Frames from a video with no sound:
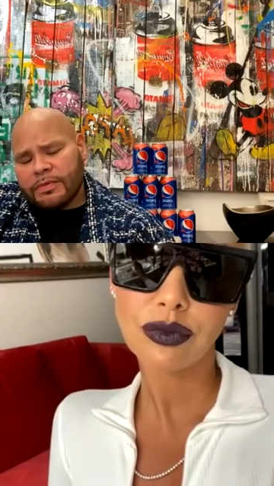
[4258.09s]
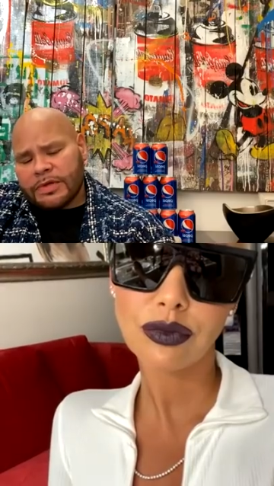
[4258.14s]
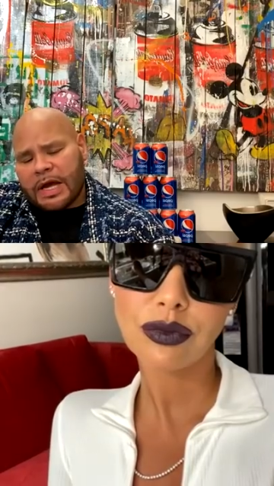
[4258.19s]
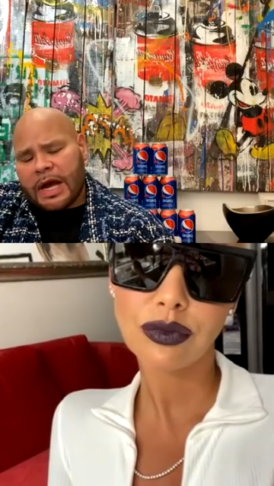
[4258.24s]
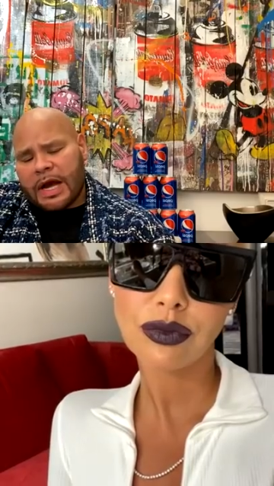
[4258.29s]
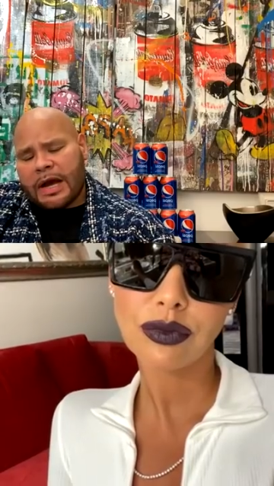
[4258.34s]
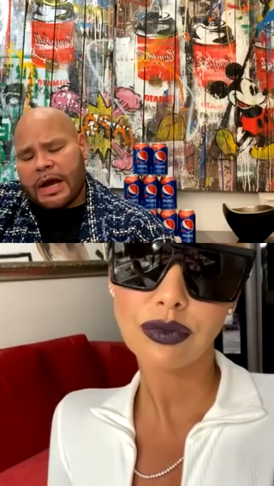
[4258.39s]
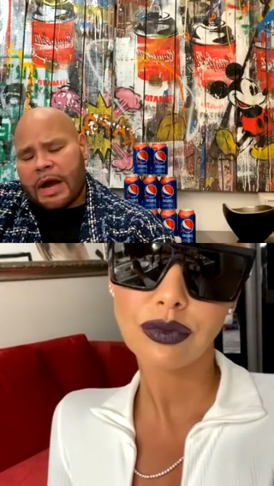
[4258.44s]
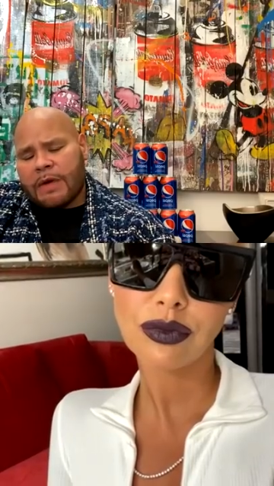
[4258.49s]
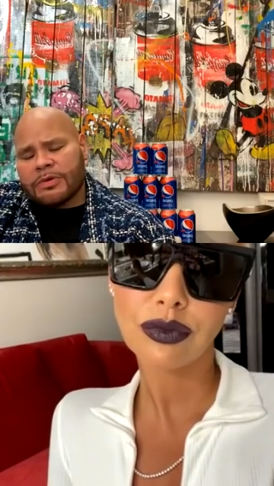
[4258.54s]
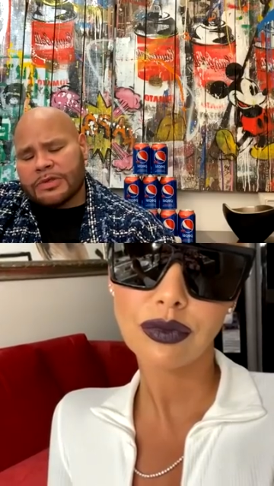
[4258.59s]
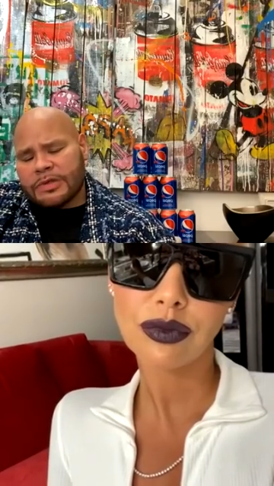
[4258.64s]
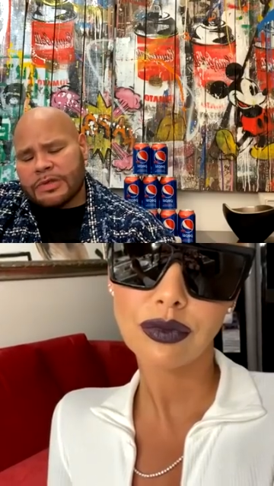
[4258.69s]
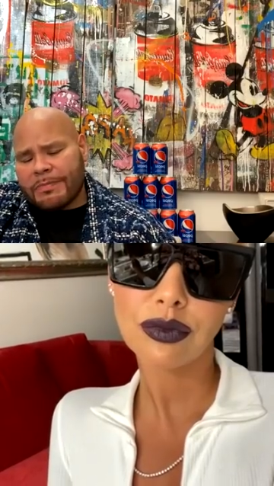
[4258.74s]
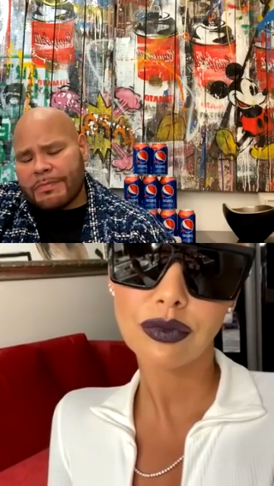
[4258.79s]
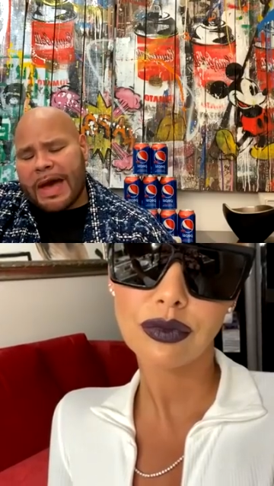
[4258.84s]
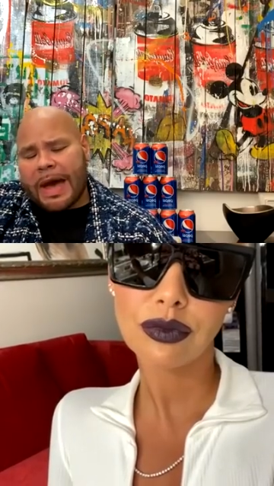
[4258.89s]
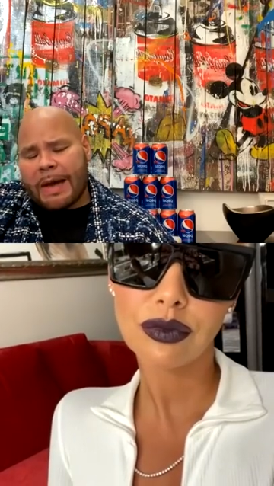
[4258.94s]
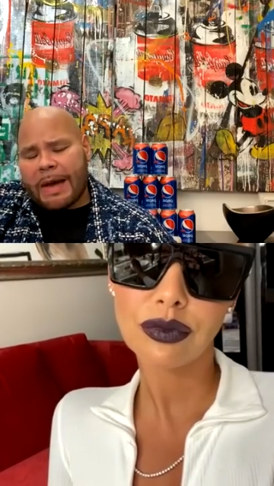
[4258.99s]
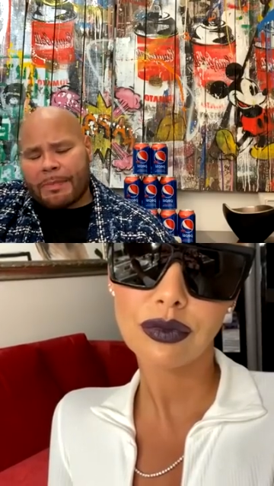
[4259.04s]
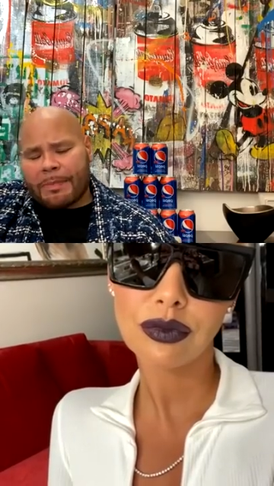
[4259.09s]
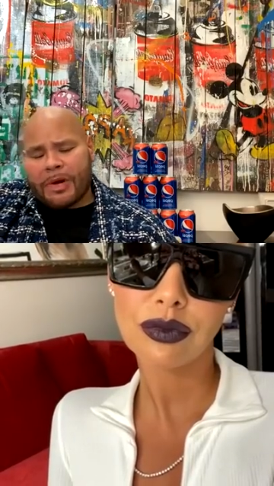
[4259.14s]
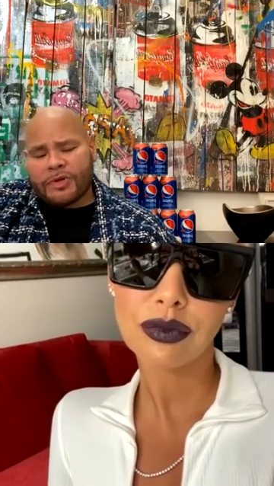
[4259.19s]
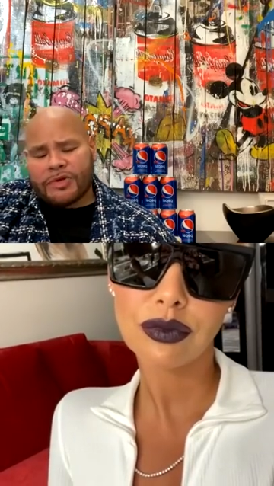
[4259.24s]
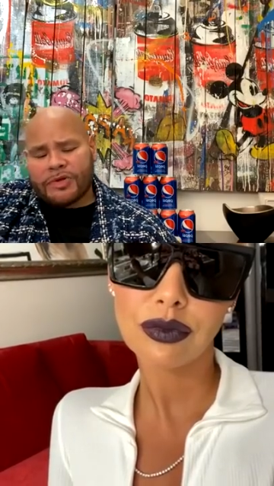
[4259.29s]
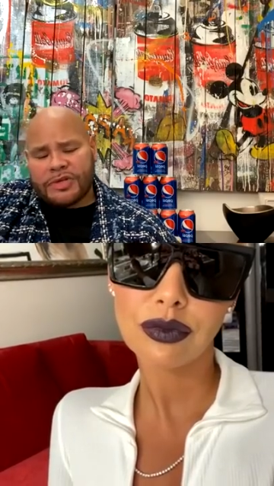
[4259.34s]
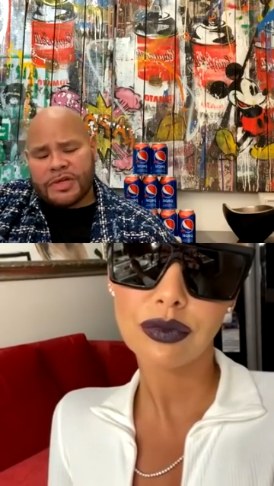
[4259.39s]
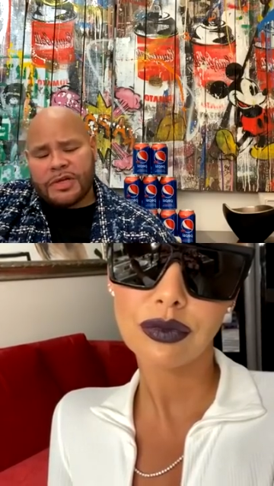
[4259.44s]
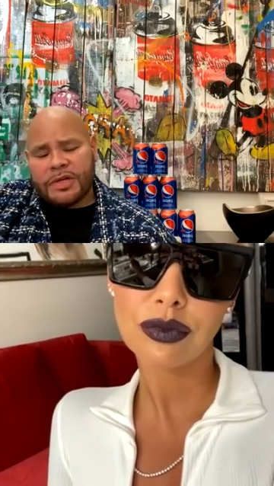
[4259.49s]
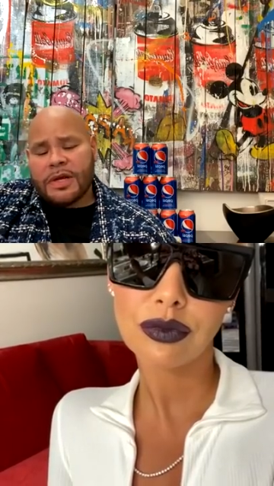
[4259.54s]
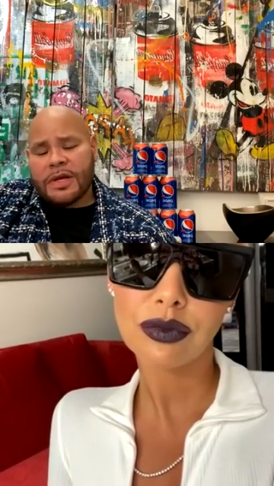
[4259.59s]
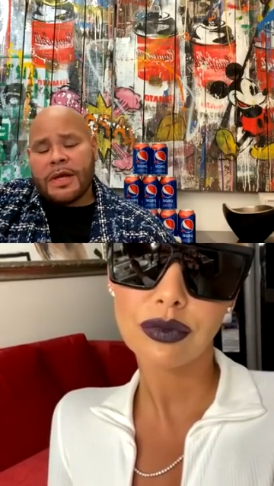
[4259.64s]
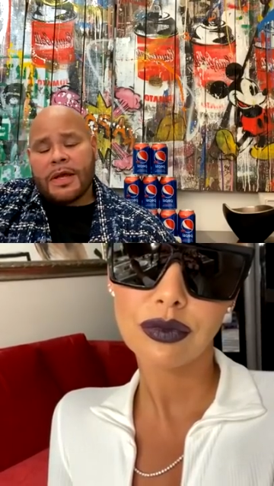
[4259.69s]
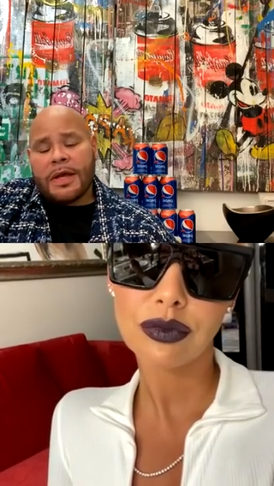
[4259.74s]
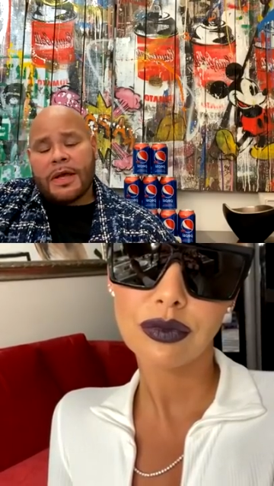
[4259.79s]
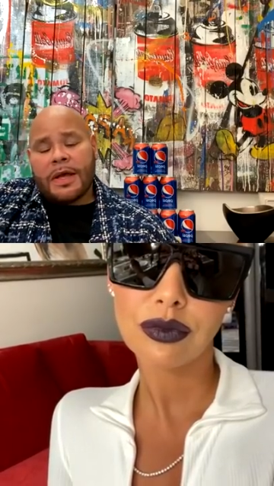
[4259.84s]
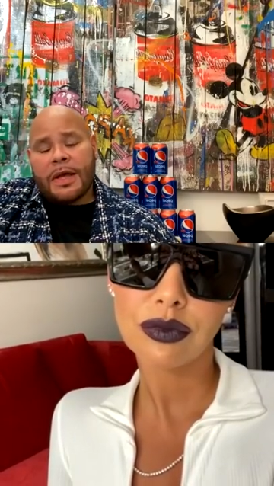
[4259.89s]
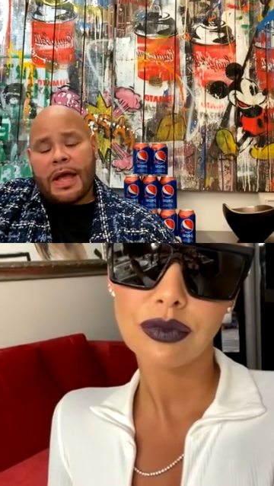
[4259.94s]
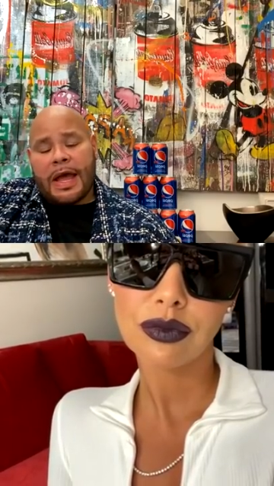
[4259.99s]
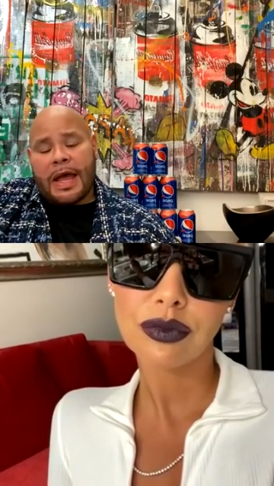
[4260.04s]
I was a bad person,
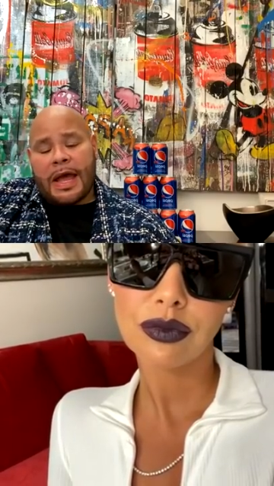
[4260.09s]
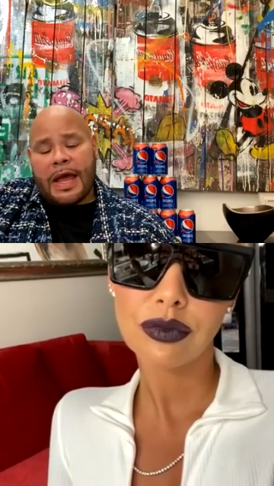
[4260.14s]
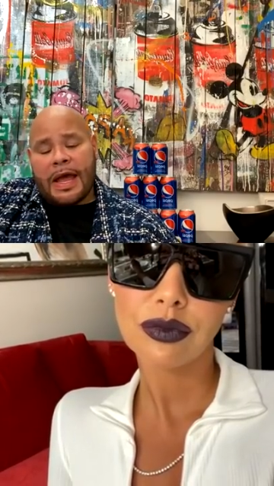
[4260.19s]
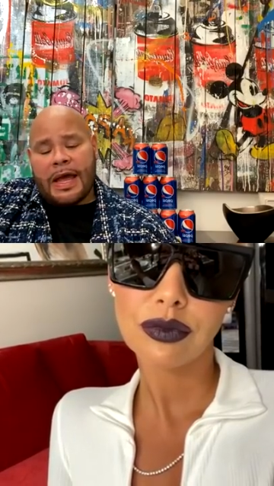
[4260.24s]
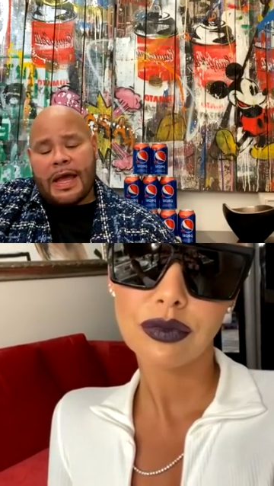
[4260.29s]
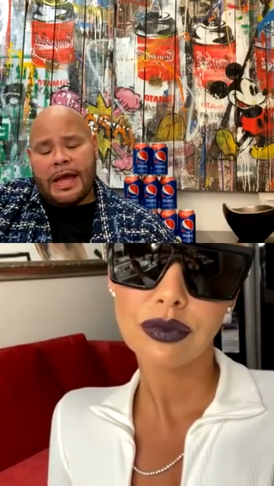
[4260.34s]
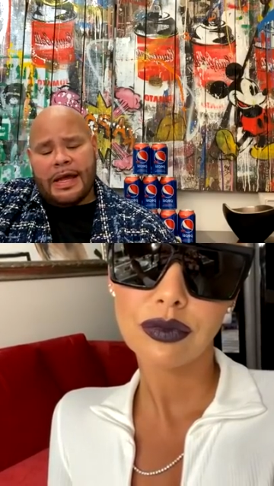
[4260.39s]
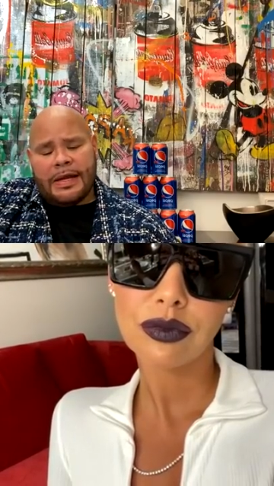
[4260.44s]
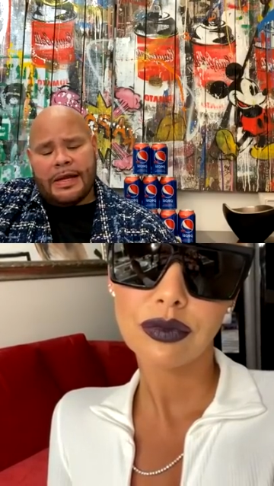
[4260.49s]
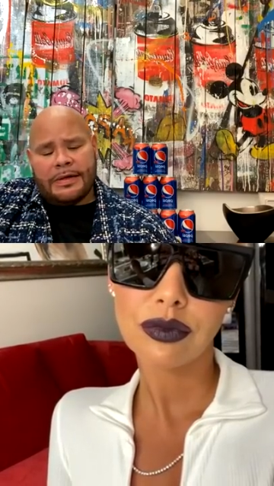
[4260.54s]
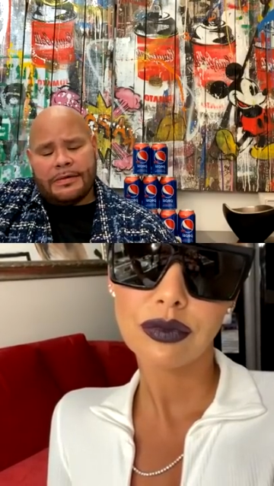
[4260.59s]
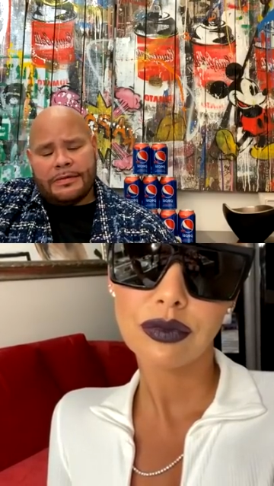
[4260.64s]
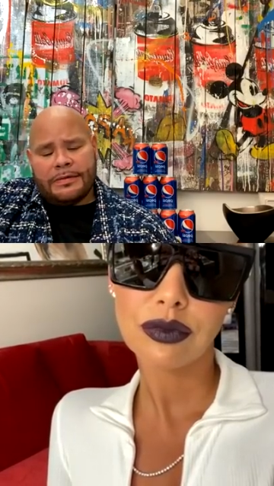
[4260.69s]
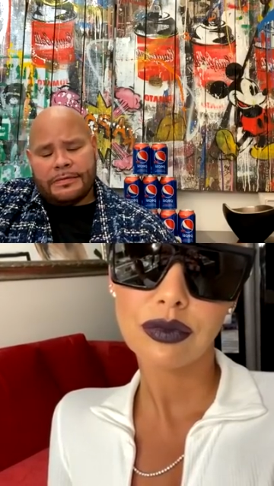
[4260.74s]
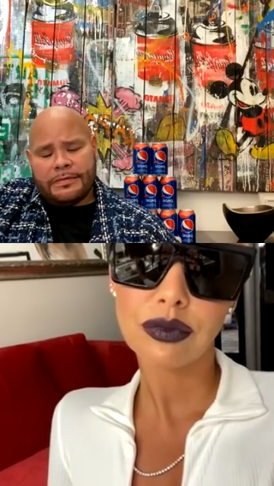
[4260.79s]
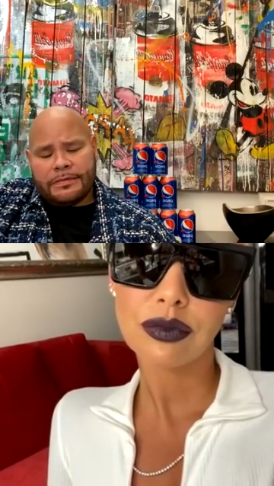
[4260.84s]
and